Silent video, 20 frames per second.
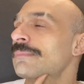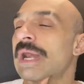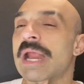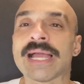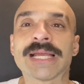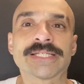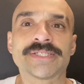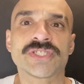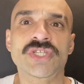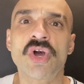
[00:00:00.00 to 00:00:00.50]

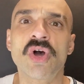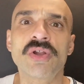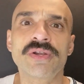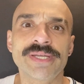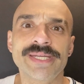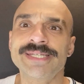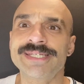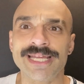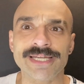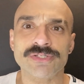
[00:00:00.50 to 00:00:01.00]
I
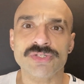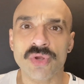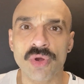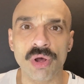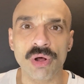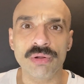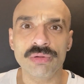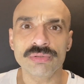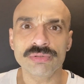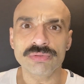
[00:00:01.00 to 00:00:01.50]
don't eat at
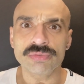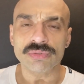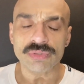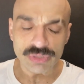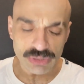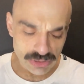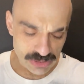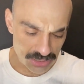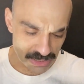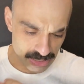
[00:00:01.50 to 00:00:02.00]
all.
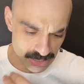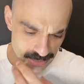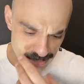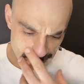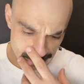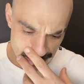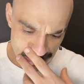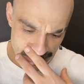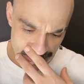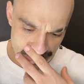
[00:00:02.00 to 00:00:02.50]

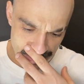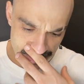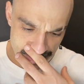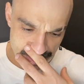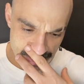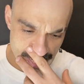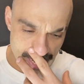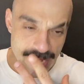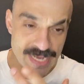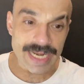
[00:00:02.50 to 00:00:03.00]

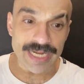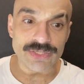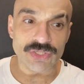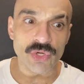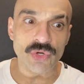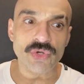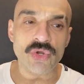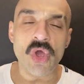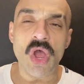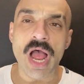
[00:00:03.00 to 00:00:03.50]
And I
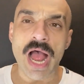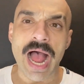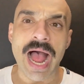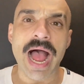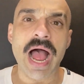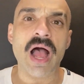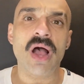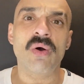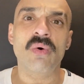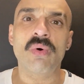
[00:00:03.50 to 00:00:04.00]
don't know
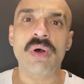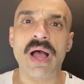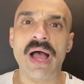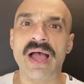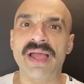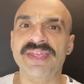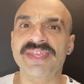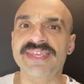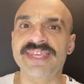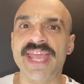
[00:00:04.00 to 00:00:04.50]
how
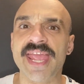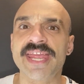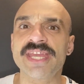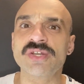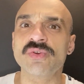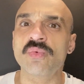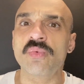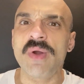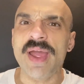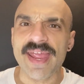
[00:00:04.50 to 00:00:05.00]
I
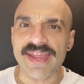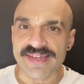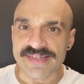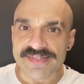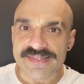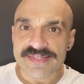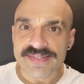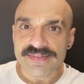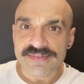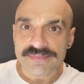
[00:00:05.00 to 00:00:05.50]
gain
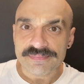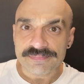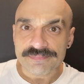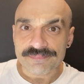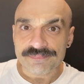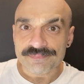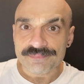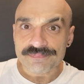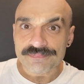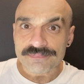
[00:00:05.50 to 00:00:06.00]
weight
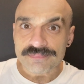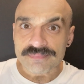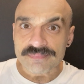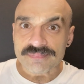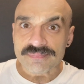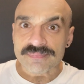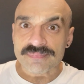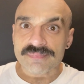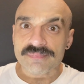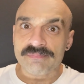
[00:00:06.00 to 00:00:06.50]

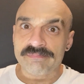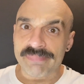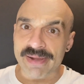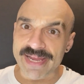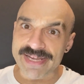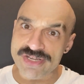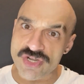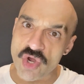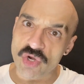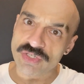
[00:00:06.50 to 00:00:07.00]

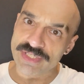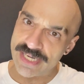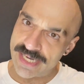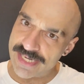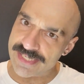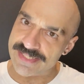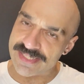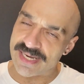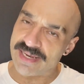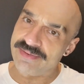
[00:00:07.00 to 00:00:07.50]
by not
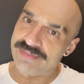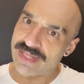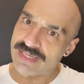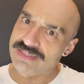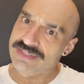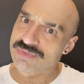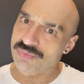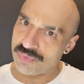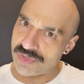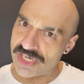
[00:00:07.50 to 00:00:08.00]
eating. And
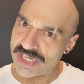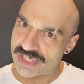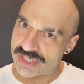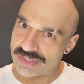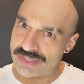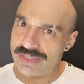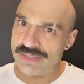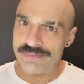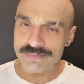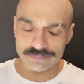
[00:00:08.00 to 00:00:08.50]
that's
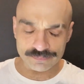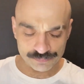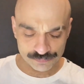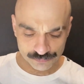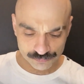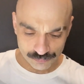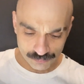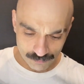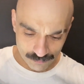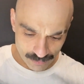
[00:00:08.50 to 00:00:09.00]
weird.
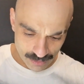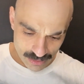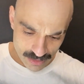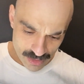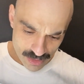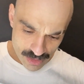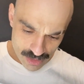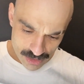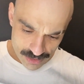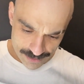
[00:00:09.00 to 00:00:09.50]

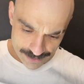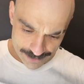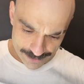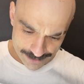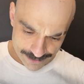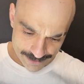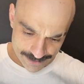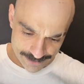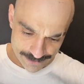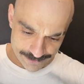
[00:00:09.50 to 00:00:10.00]

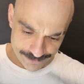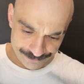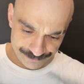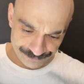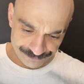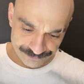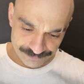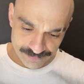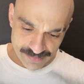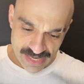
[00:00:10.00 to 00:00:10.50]

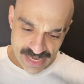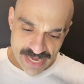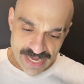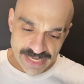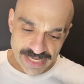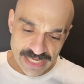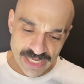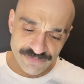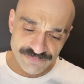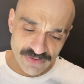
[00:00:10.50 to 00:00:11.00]

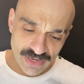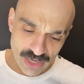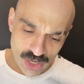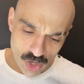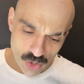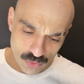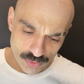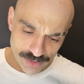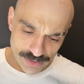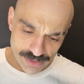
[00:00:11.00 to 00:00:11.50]
If
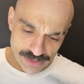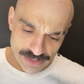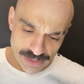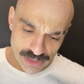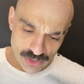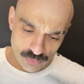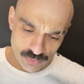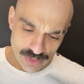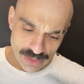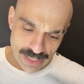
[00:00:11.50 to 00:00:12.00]
alone,
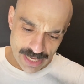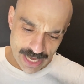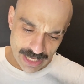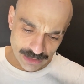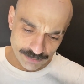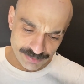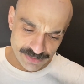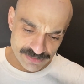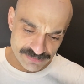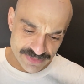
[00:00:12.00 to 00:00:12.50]
he will
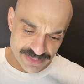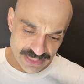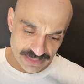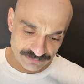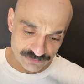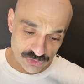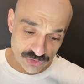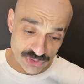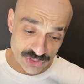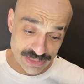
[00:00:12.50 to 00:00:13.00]
help
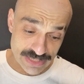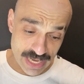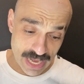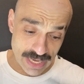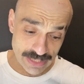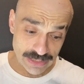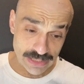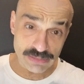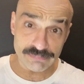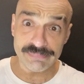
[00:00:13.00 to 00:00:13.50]
himself to
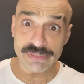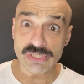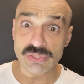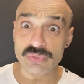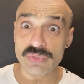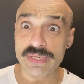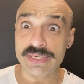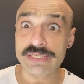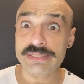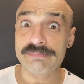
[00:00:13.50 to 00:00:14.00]
snack in
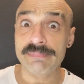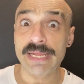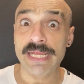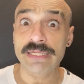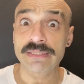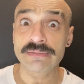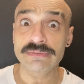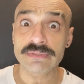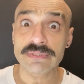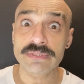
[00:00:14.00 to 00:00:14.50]
between
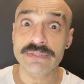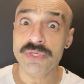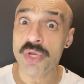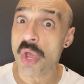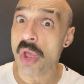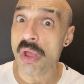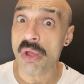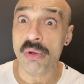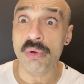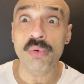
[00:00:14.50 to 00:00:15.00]
meals.
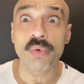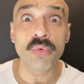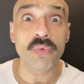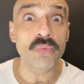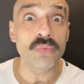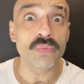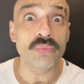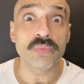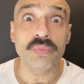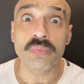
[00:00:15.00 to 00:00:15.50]
No.